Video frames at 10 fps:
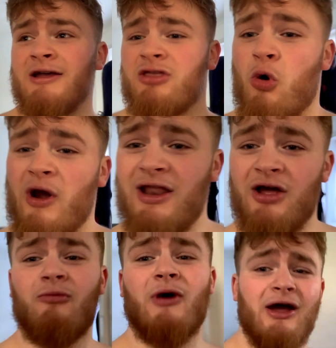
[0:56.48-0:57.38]

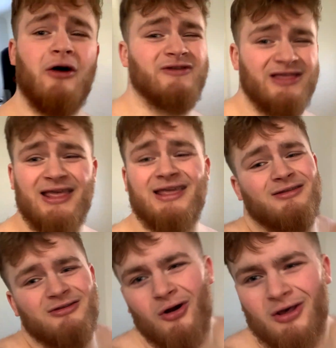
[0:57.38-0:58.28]
toilet, where obviously
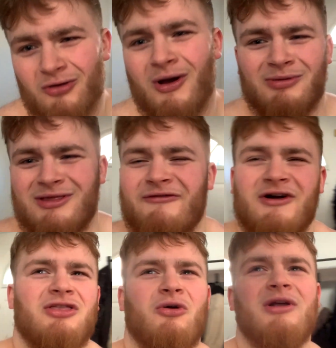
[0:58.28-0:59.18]
you guys know what happens in the
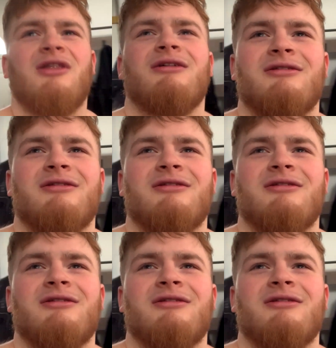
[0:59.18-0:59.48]
fucking toilet.